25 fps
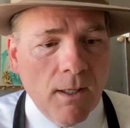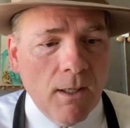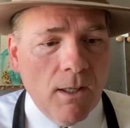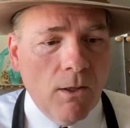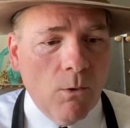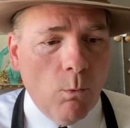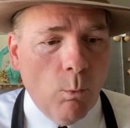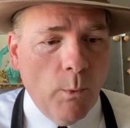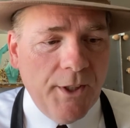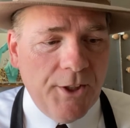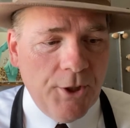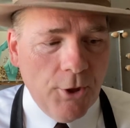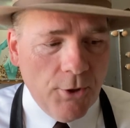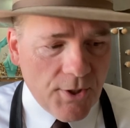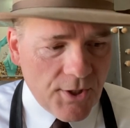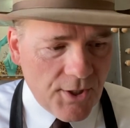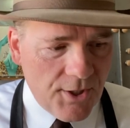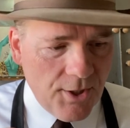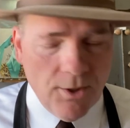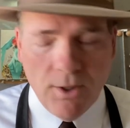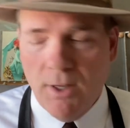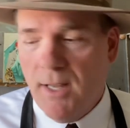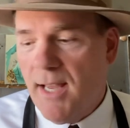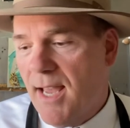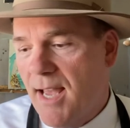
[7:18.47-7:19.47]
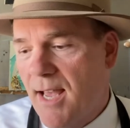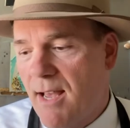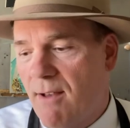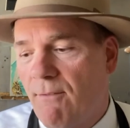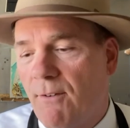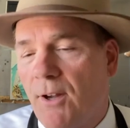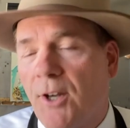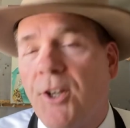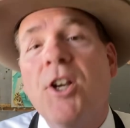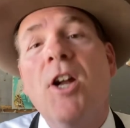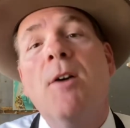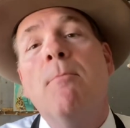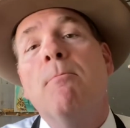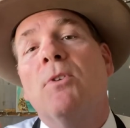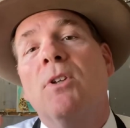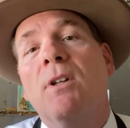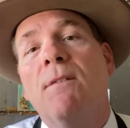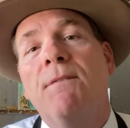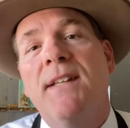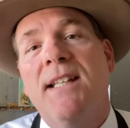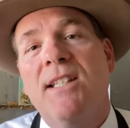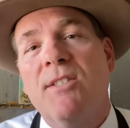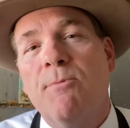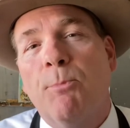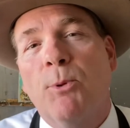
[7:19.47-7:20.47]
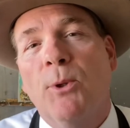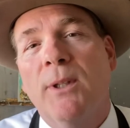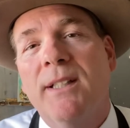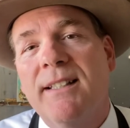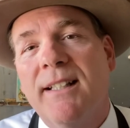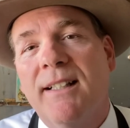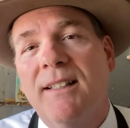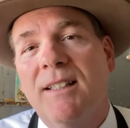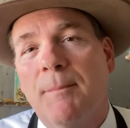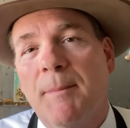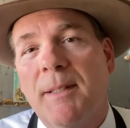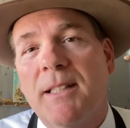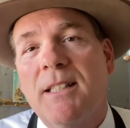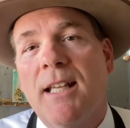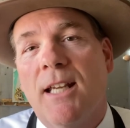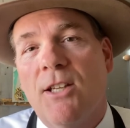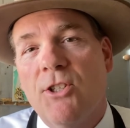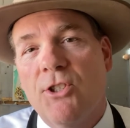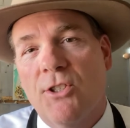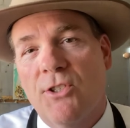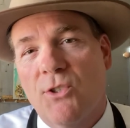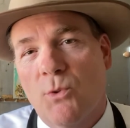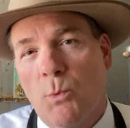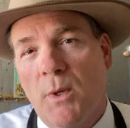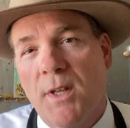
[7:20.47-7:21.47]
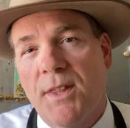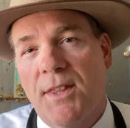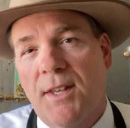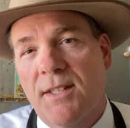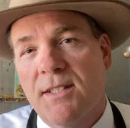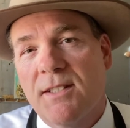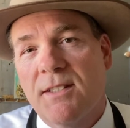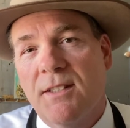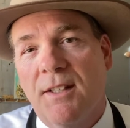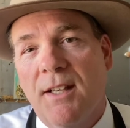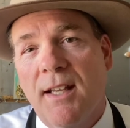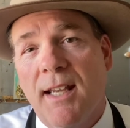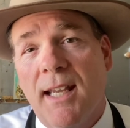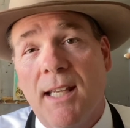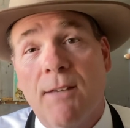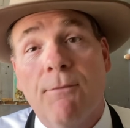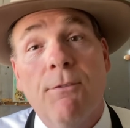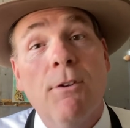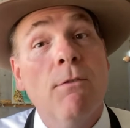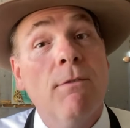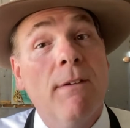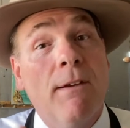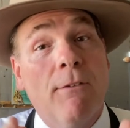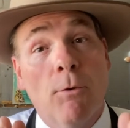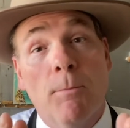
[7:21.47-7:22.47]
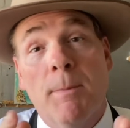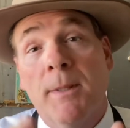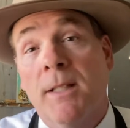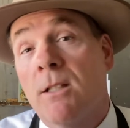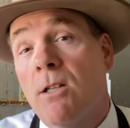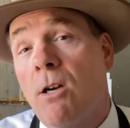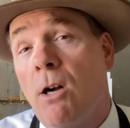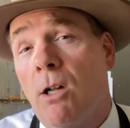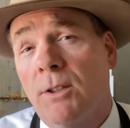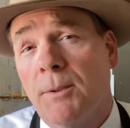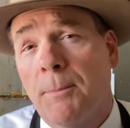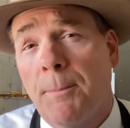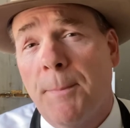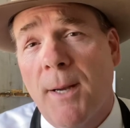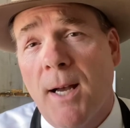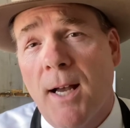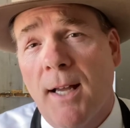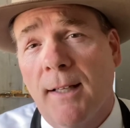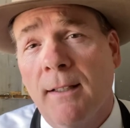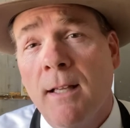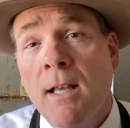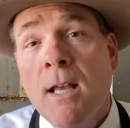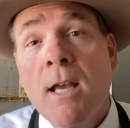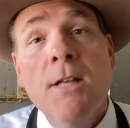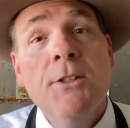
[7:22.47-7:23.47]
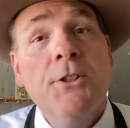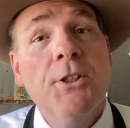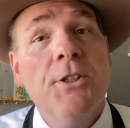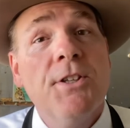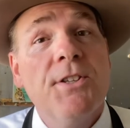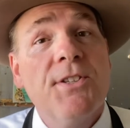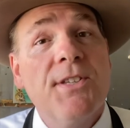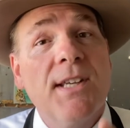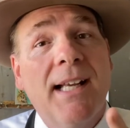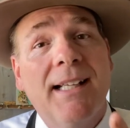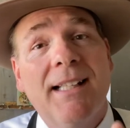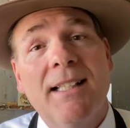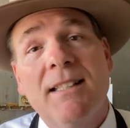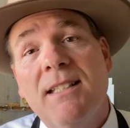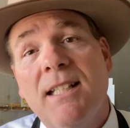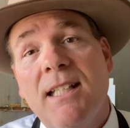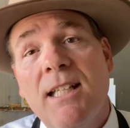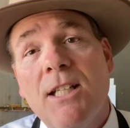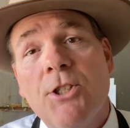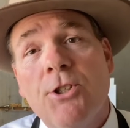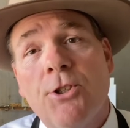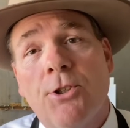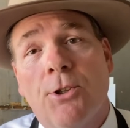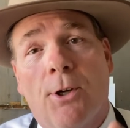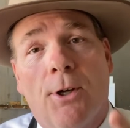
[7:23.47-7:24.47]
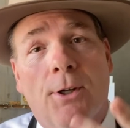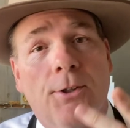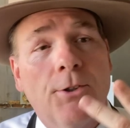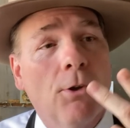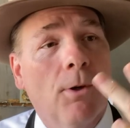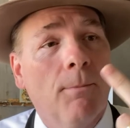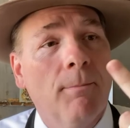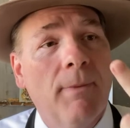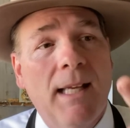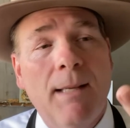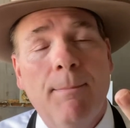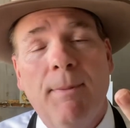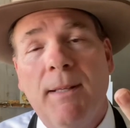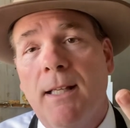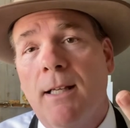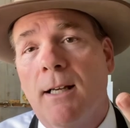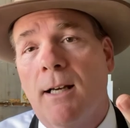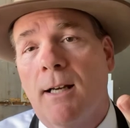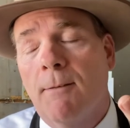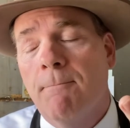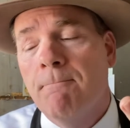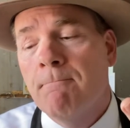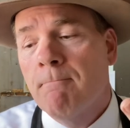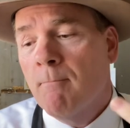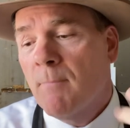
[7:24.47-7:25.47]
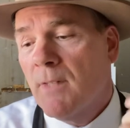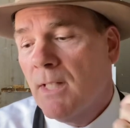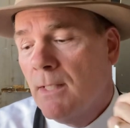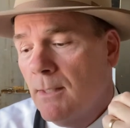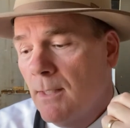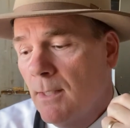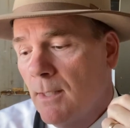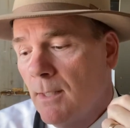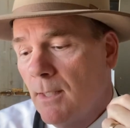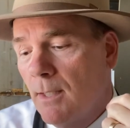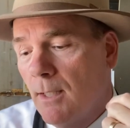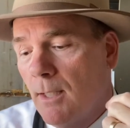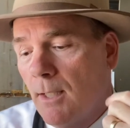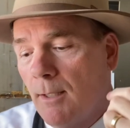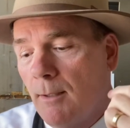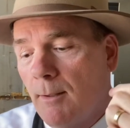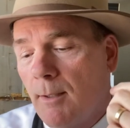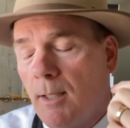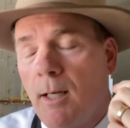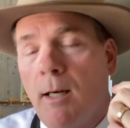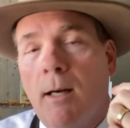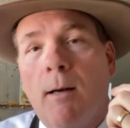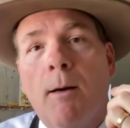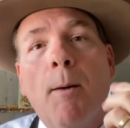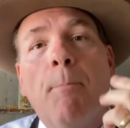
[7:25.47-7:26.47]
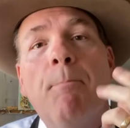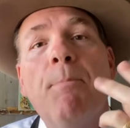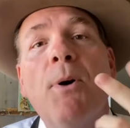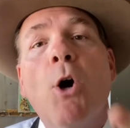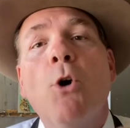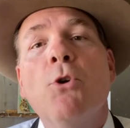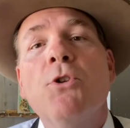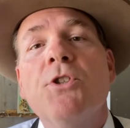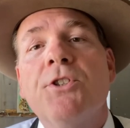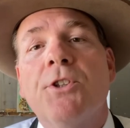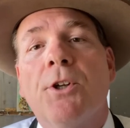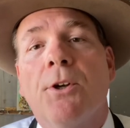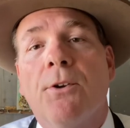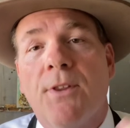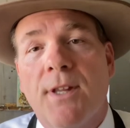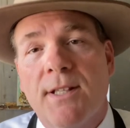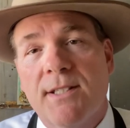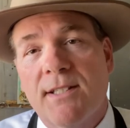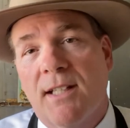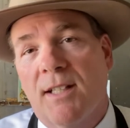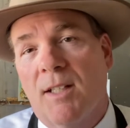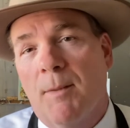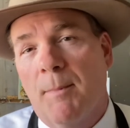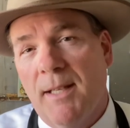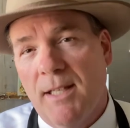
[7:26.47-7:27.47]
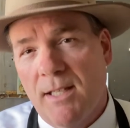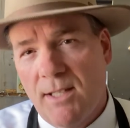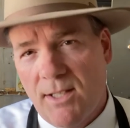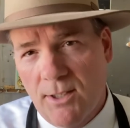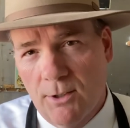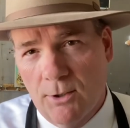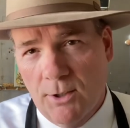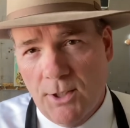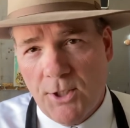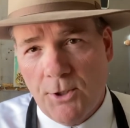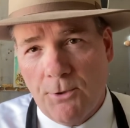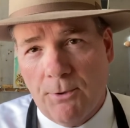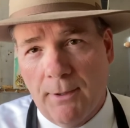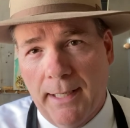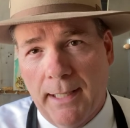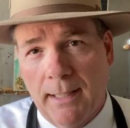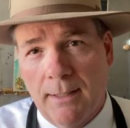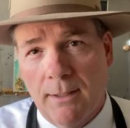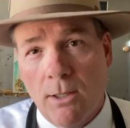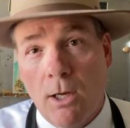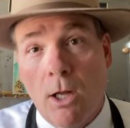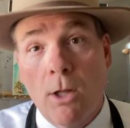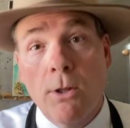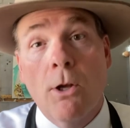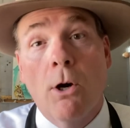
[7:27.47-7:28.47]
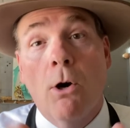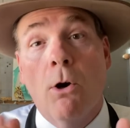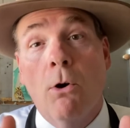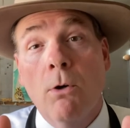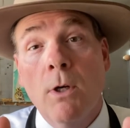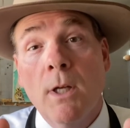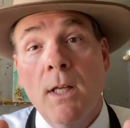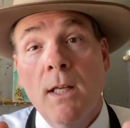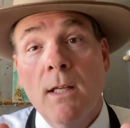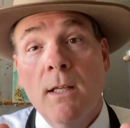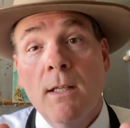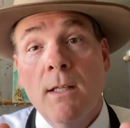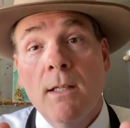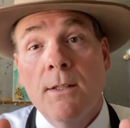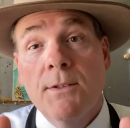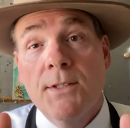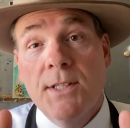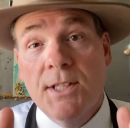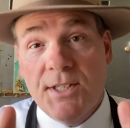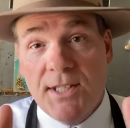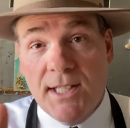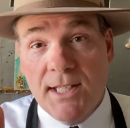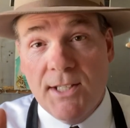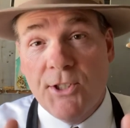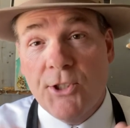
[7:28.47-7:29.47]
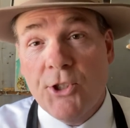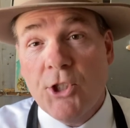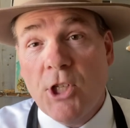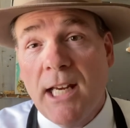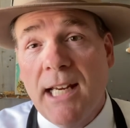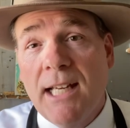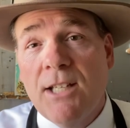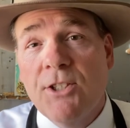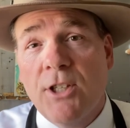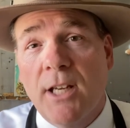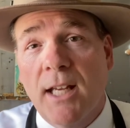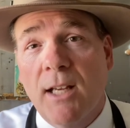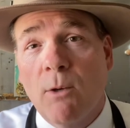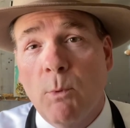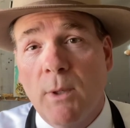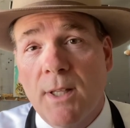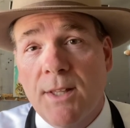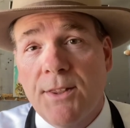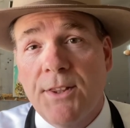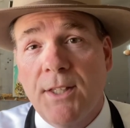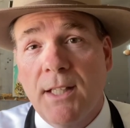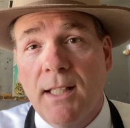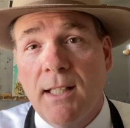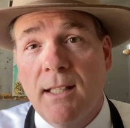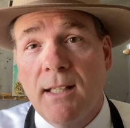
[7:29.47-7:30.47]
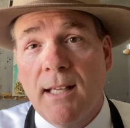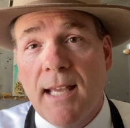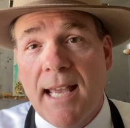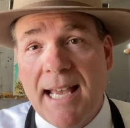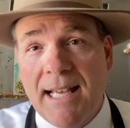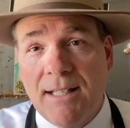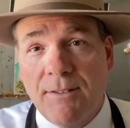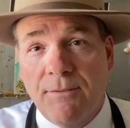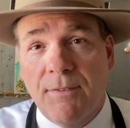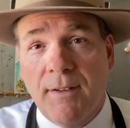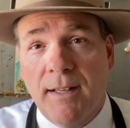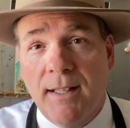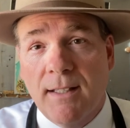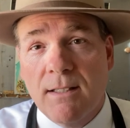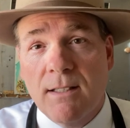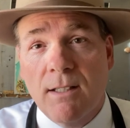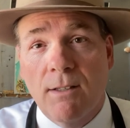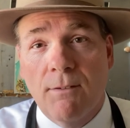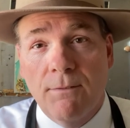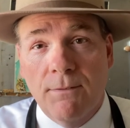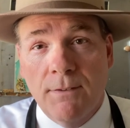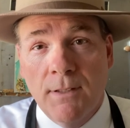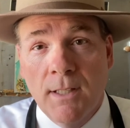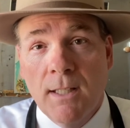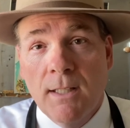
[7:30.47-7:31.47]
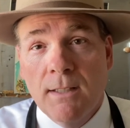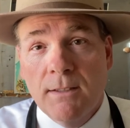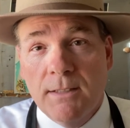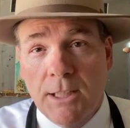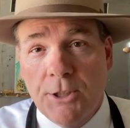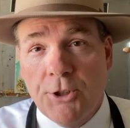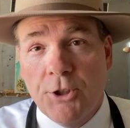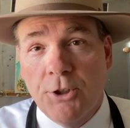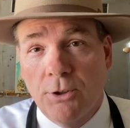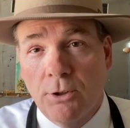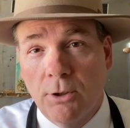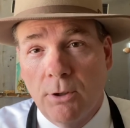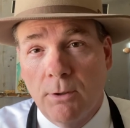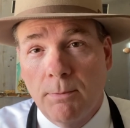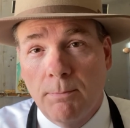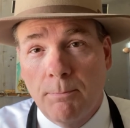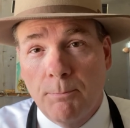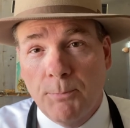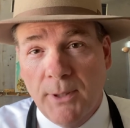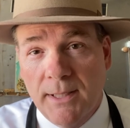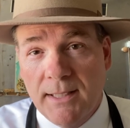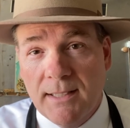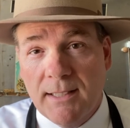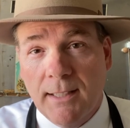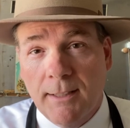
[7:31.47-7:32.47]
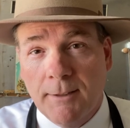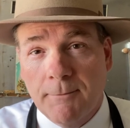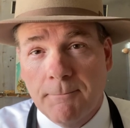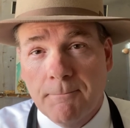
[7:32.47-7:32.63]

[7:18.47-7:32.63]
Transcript: we do still have a number of these printing limitations with us today. If you've ever been called upon to design a t-shirt or maybe a poster that's going to be silk screened, although this is changing with the advent of digital printing.